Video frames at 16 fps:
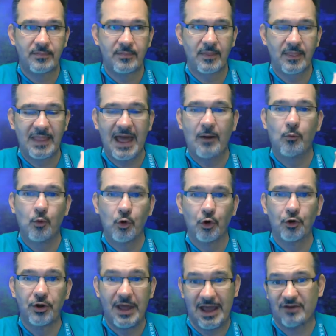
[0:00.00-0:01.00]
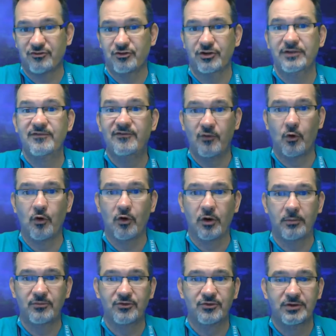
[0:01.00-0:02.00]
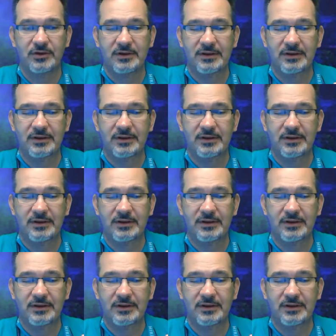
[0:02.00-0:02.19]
that word actually forms.